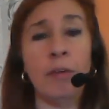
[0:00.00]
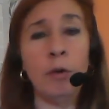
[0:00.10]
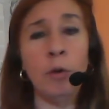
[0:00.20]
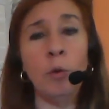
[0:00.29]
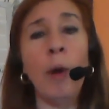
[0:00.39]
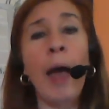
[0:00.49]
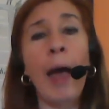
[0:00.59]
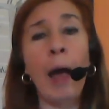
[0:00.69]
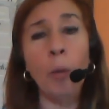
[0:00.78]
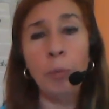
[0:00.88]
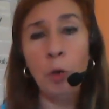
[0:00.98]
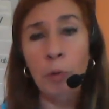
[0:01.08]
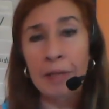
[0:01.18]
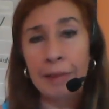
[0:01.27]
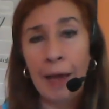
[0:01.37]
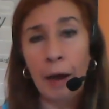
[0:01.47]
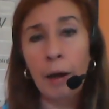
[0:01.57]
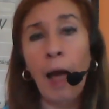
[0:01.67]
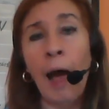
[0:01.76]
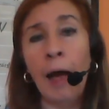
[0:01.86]
to help you with that.
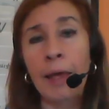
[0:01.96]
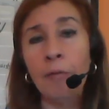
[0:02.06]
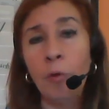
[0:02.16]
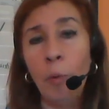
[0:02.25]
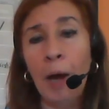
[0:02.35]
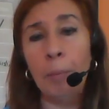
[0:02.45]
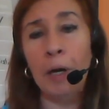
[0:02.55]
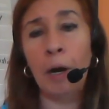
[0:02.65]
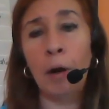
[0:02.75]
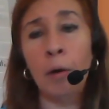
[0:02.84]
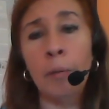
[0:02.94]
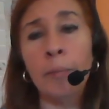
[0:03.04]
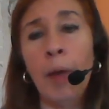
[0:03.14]
I have a webinar.